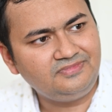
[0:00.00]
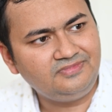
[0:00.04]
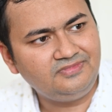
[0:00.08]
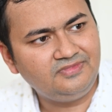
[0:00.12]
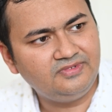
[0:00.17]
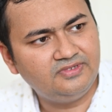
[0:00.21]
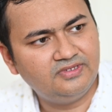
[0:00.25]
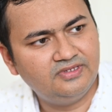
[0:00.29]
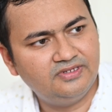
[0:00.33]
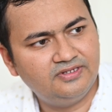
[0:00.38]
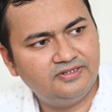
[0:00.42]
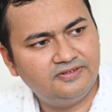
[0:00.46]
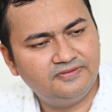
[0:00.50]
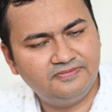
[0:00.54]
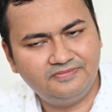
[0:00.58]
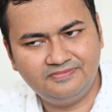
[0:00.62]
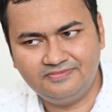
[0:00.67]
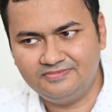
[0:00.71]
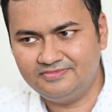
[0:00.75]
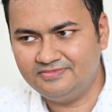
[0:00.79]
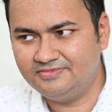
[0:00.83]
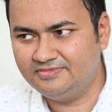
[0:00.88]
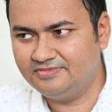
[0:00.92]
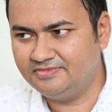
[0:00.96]
Right.
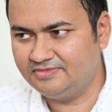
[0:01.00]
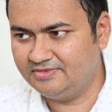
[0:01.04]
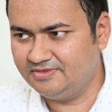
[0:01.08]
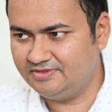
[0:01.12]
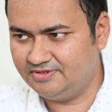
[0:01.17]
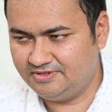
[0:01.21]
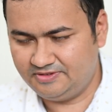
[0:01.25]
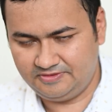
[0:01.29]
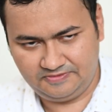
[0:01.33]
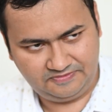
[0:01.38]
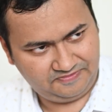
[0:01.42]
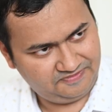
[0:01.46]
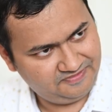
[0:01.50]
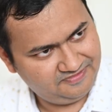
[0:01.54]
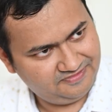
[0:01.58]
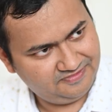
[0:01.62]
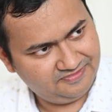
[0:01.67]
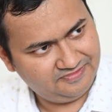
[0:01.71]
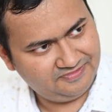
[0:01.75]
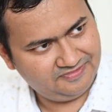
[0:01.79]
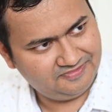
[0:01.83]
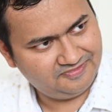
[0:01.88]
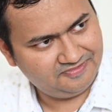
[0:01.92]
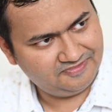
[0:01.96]
I'll
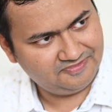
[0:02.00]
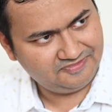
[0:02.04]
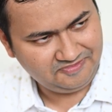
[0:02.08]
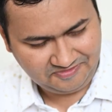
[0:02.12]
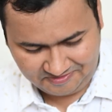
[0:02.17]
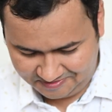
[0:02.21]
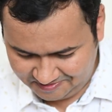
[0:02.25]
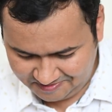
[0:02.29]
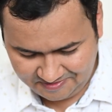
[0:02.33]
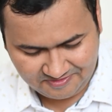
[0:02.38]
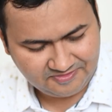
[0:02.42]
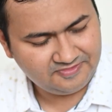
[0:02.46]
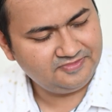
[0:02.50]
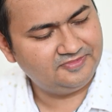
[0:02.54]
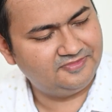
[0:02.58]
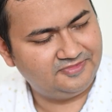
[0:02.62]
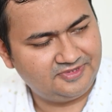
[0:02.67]
come to the next question.